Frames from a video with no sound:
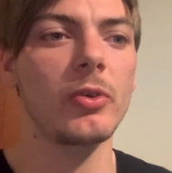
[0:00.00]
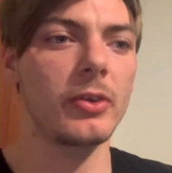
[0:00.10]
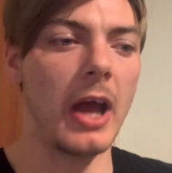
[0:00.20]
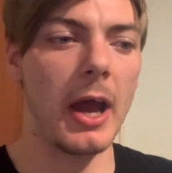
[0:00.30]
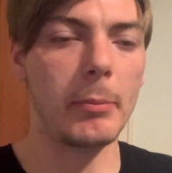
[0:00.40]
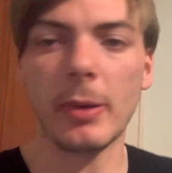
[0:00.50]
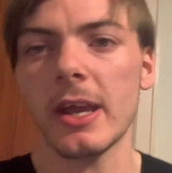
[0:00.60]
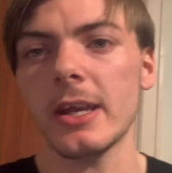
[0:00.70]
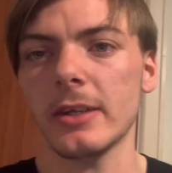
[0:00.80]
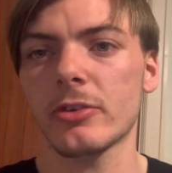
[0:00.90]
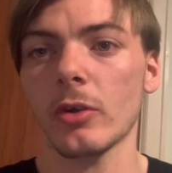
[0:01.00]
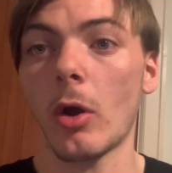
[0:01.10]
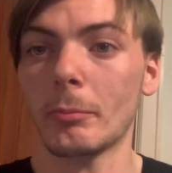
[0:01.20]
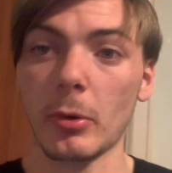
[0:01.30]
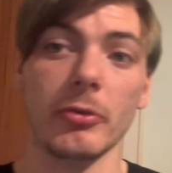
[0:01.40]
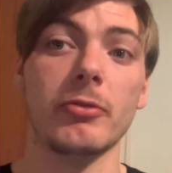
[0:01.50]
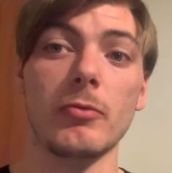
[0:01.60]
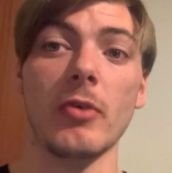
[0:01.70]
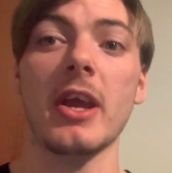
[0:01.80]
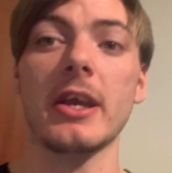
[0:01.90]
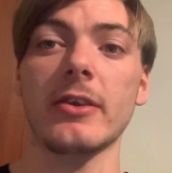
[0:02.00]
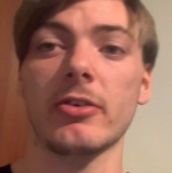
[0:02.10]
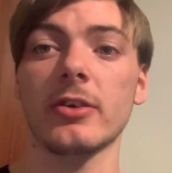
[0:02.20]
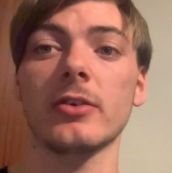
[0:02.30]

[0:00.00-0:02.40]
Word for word: that appeared on Bronson Reed